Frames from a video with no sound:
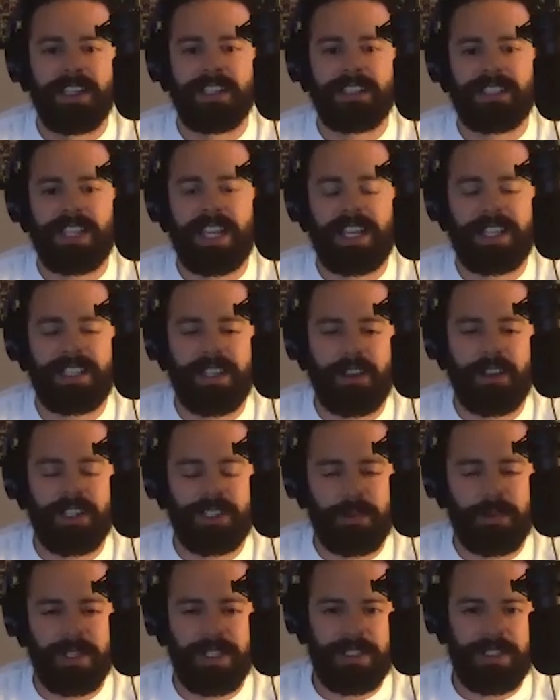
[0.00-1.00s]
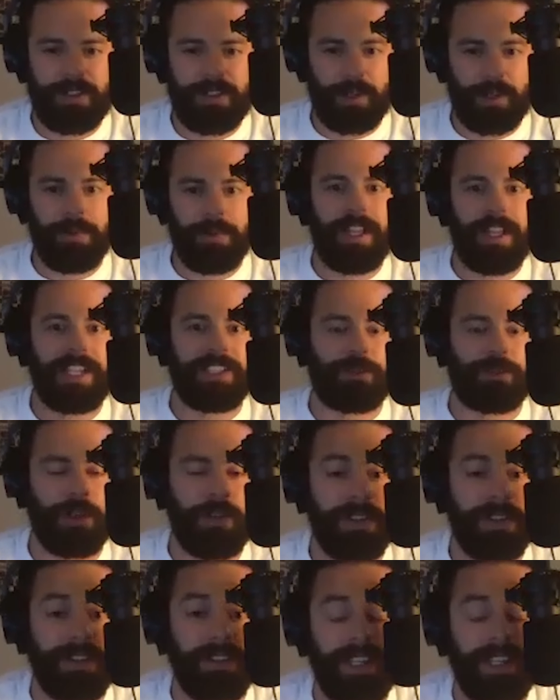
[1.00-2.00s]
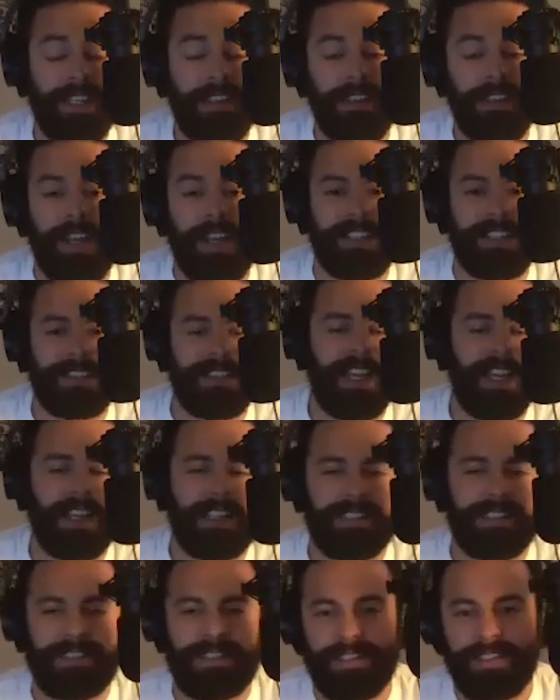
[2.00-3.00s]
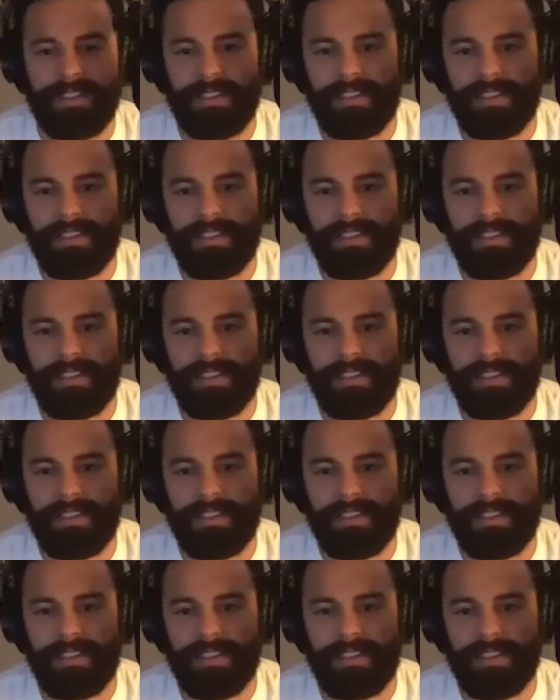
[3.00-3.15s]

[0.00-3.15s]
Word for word: psychedelics being decriminalized or even legalized next